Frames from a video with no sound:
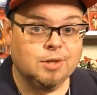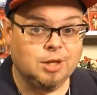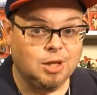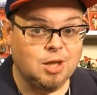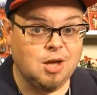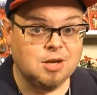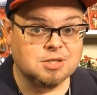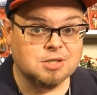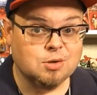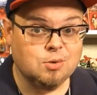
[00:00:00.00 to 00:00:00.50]
The
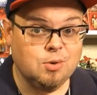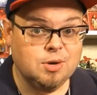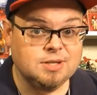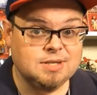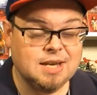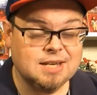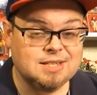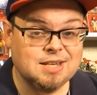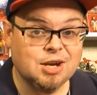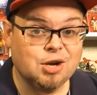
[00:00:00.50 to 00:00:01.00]
Lost
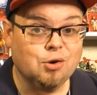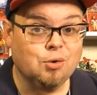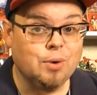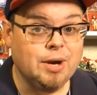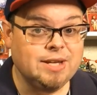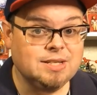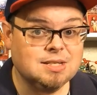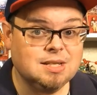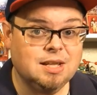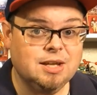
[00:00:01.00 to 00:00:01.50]
Toys has a
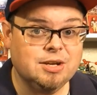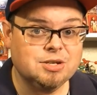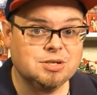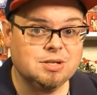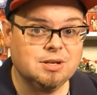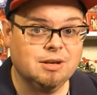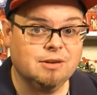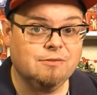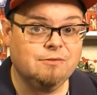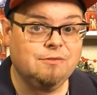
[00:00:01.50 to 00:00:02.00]
great
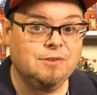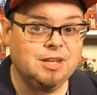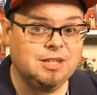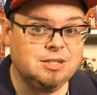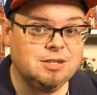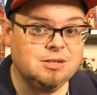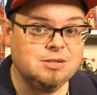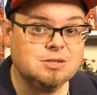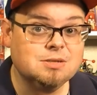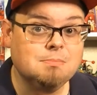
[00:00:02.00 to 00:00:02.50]
selection of
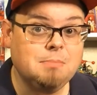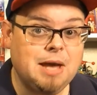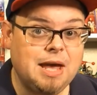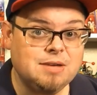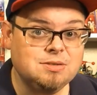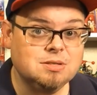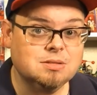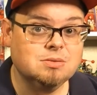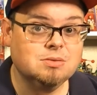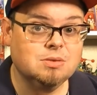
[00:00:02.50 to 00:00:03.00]
vintage
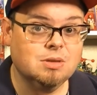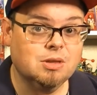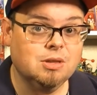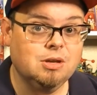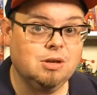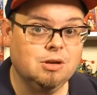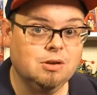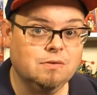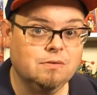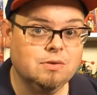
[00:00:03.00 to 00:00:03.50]
Masters of the
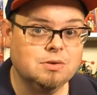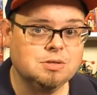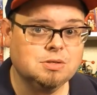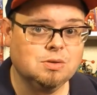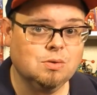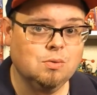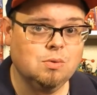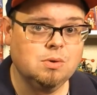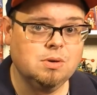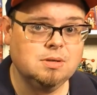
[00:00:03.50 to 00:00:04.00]
Universe
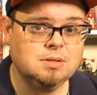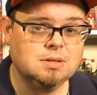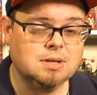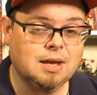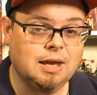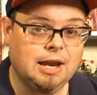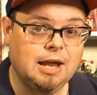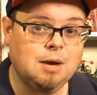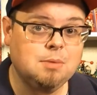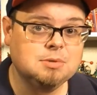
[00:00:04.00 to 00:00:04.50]
toys,
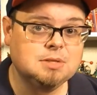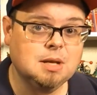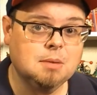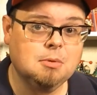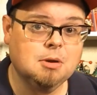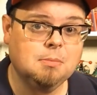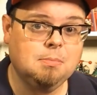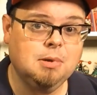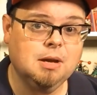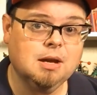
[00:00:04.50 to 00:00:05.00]
and I was
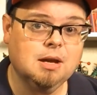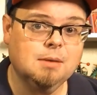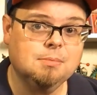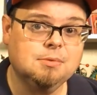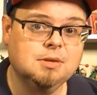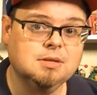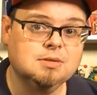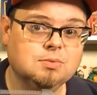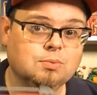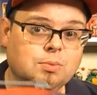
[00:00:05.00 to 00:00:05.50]
able to pick up
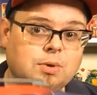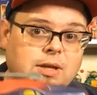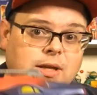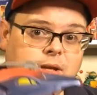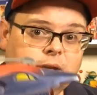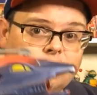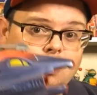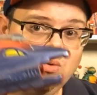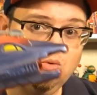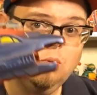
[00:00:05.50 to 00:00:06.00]
this
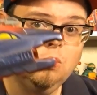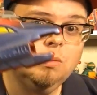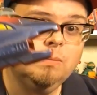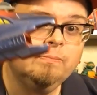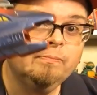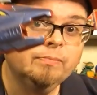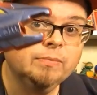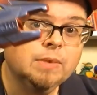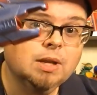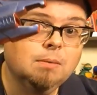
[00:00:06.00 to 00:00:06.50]
really cool
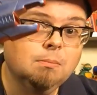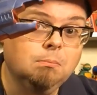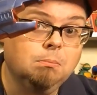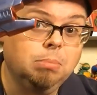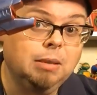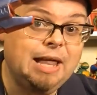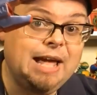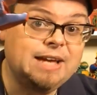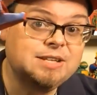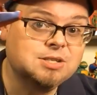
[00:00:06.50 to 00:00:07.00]

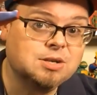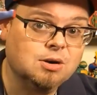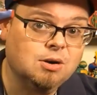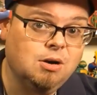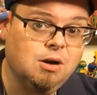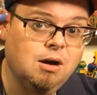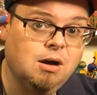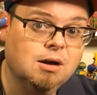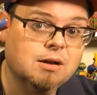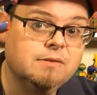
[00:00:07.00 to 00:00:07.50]
Blaster
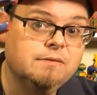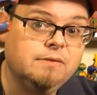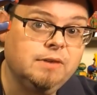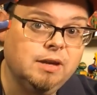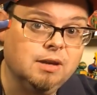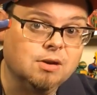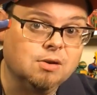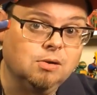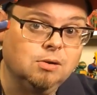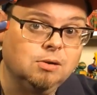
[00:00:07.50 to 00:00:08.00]
Hawk
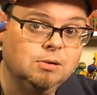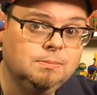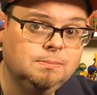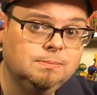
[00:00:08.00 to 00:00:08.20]
vehicle.